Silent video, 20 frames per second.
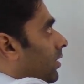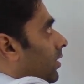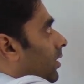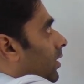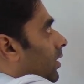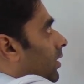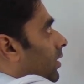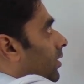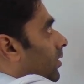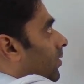
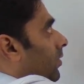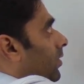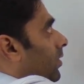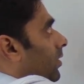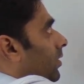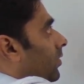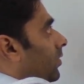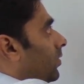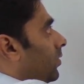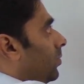Let's say
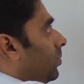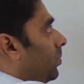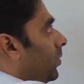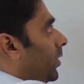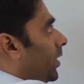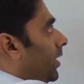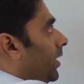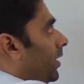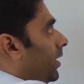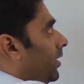this is
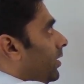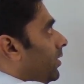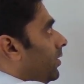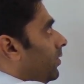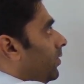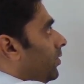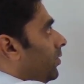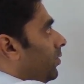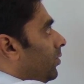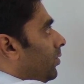point A,
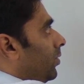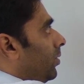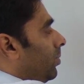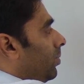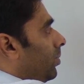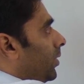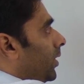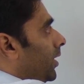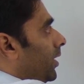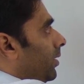this is your
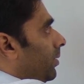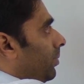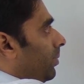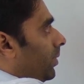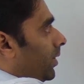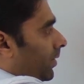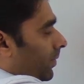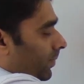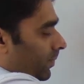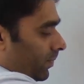point
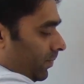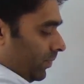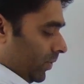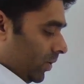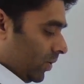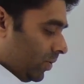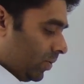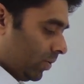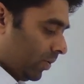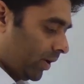B.
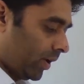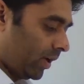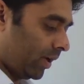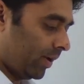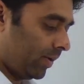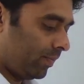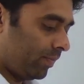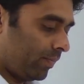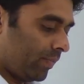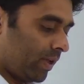Okay.
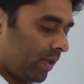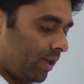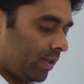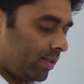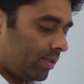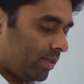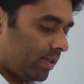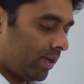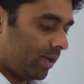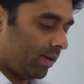
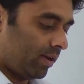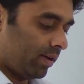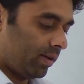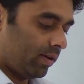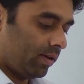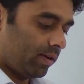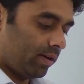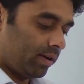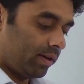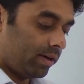Then
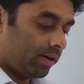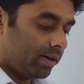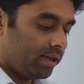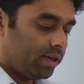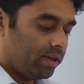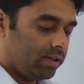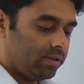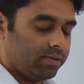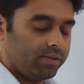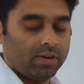
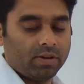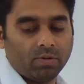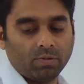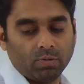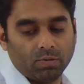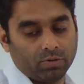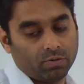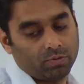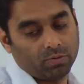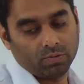d is
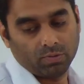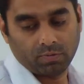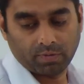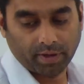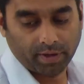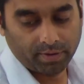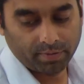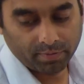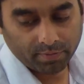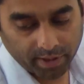equals to,
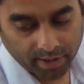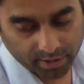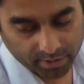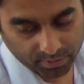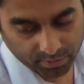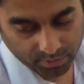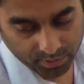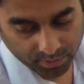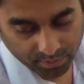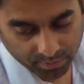fine, well and
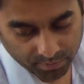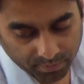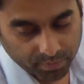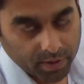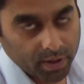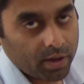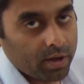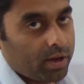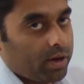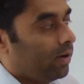good.
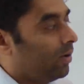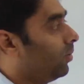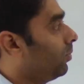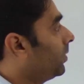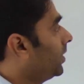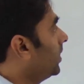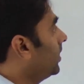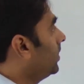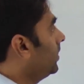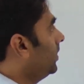Now
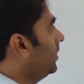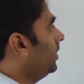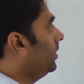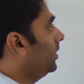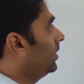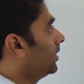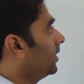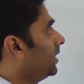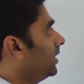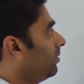beta,
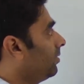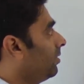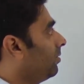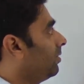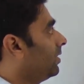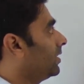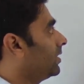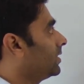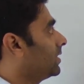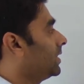they have
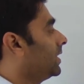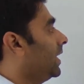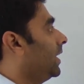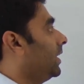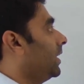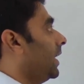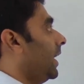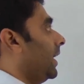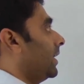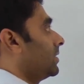given us
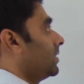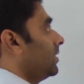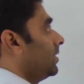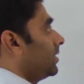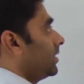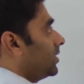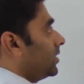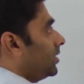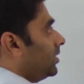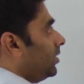that
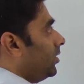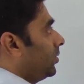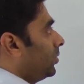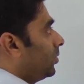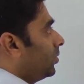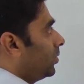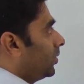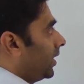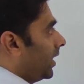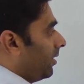acceleration due
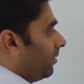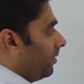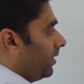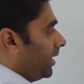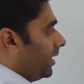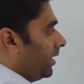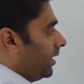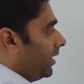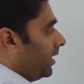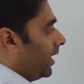to
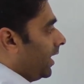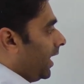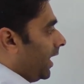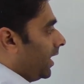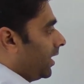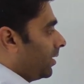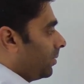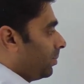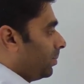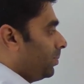gravity
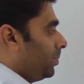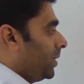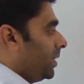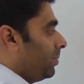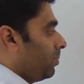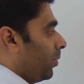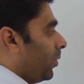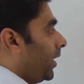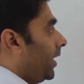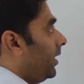at B
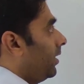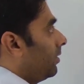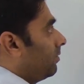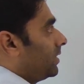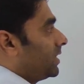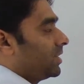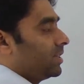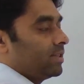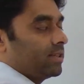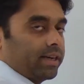point,
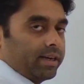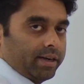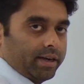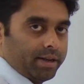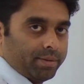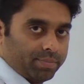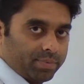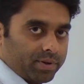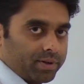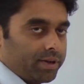which is at
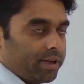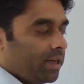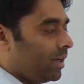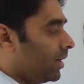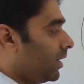depth d,